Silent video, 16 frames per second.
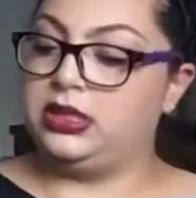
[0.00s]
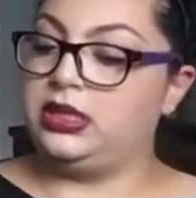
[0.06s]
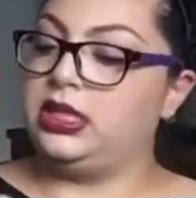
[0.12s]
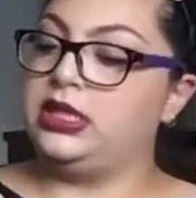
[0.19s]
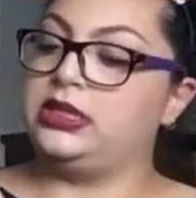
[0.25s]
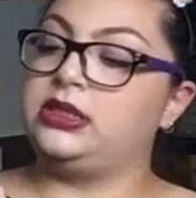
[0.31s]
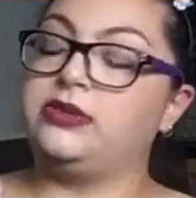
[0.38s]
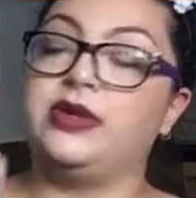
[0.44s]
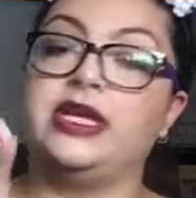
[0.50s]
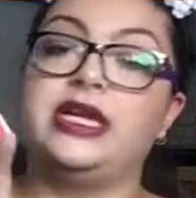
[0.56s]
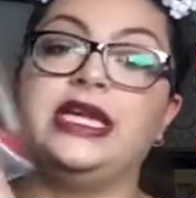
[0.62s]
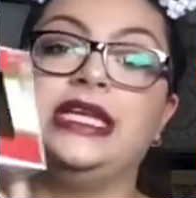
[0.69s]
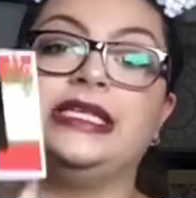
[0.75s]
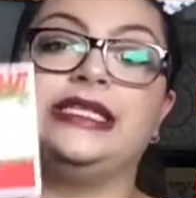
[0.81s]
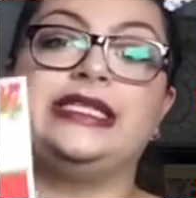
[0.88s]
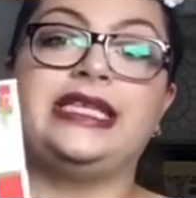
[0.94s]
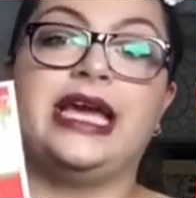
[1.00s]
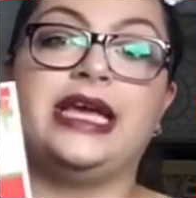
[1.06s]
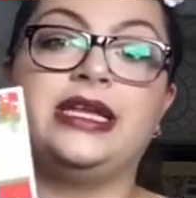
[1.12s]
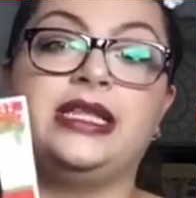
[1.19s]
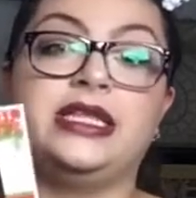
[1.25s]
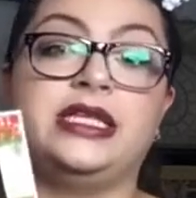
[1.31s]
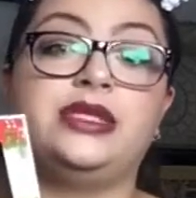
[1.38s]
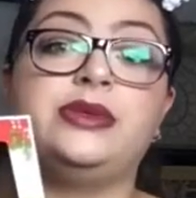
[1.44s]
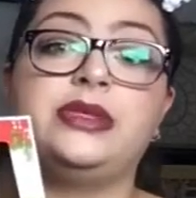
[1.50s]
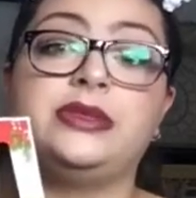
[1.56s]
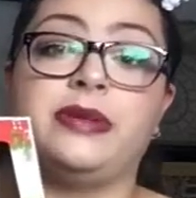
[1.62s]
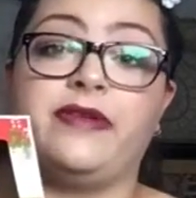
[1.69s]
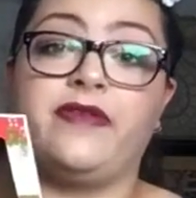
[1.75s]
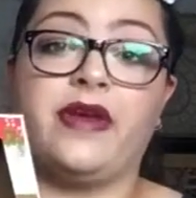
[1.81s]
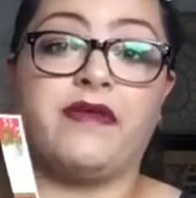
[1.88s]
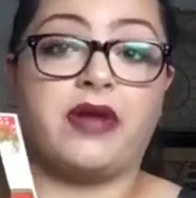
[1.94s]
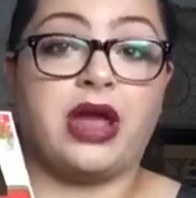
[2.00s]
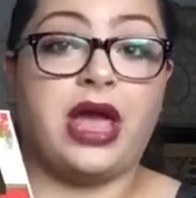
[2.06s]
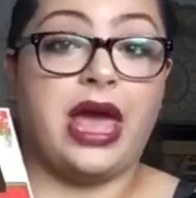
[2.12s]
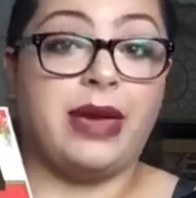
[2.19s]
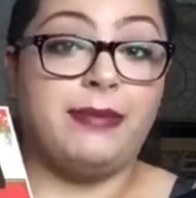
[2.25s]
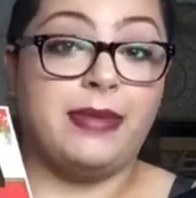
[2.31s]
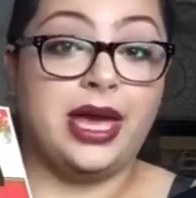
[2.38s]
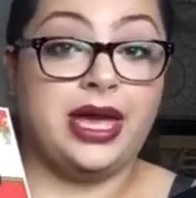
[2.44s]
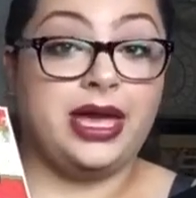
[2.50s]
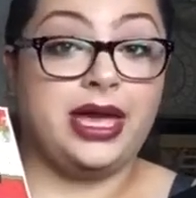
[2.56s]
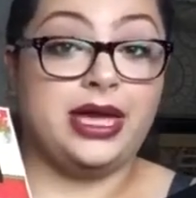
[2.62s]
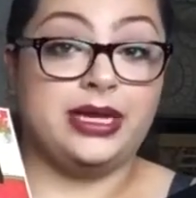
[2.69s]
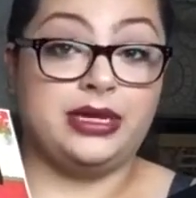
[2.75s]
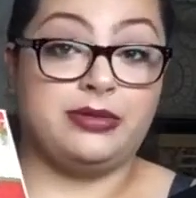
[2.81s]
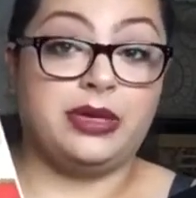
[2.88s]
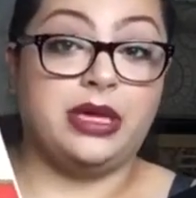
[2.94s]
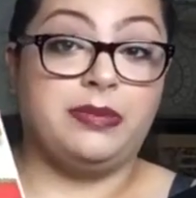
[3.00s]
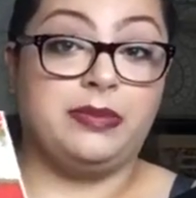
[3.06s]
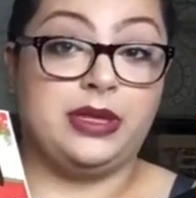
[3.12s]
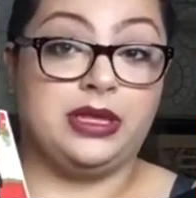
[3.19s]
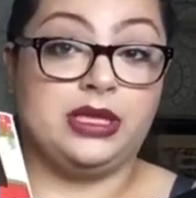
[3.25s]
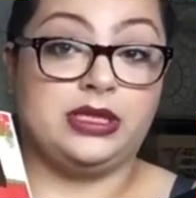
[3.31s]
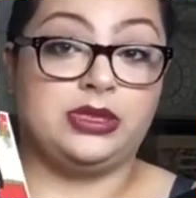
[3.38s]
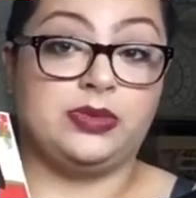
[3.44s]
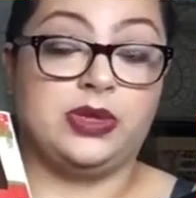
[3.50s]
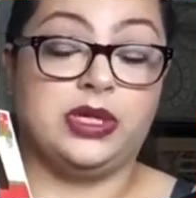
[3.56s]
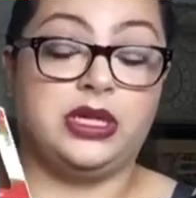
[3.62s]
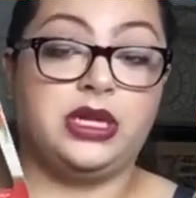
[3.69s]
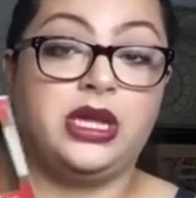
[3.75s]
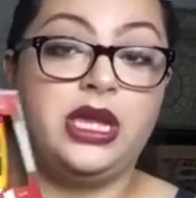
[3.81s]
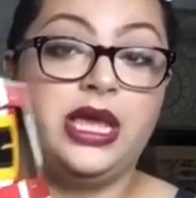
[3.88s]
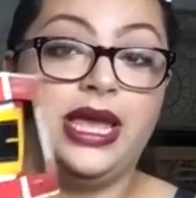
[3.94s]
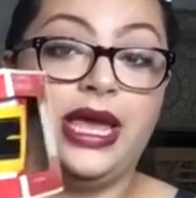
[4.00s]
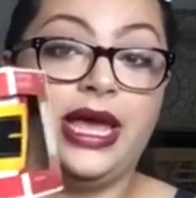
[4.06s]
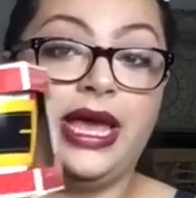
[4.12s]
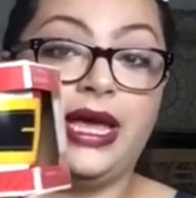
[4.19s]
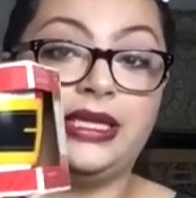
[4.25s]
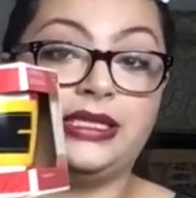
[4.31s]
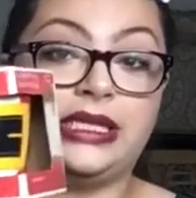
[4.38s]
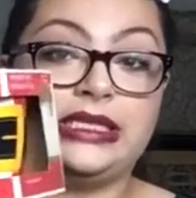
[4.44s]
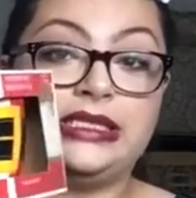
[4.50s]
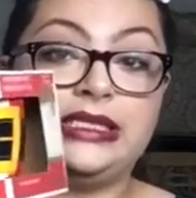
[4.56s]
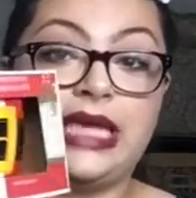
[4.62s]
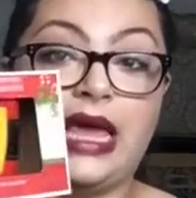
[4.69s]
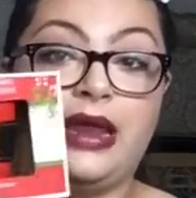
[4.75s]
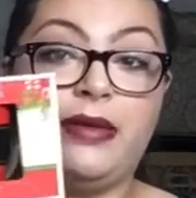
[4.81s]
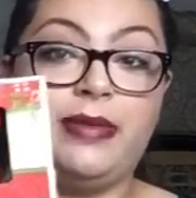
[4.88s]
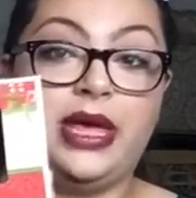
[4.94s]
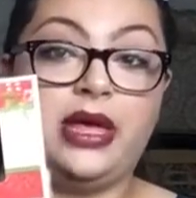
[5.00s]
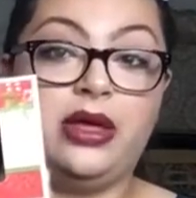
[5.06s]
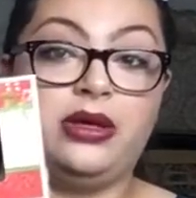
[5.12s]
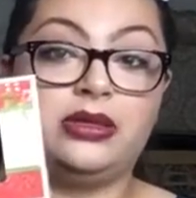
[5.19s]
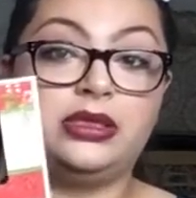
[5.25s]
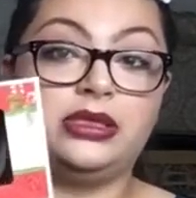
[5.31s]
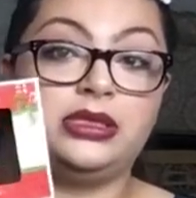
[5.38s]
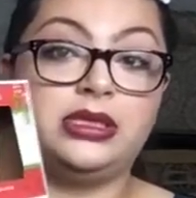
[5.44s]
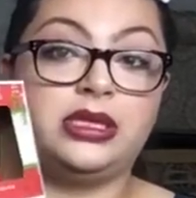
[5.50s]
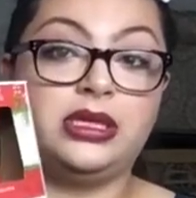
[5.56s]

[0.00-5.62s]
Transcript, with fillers: This one is Santa. This one's my favorite. I might end up keeping this one. It has a Santa belt.